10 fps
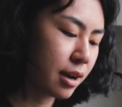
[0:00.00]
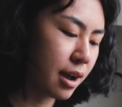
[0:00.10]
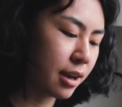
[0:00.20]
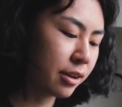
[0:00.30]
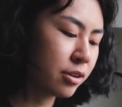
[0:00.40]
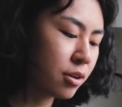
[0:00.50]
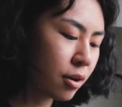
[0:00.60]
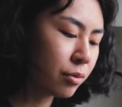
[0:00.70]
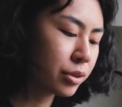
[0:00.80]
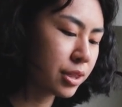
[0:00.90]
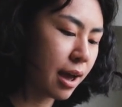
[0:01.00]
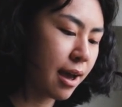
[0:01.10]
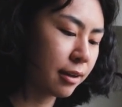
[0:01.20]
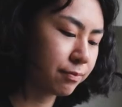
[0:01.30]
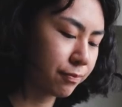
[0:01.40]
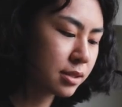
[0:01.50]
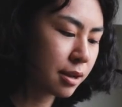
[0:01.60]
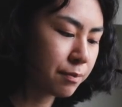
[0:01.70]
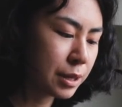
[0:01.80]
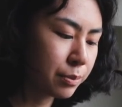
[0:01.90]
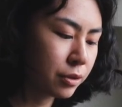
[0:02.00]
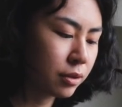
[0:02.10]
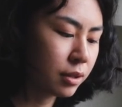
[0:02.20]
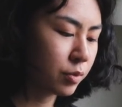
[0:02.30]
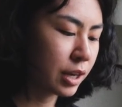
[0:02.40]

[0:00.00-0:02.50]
I know that some people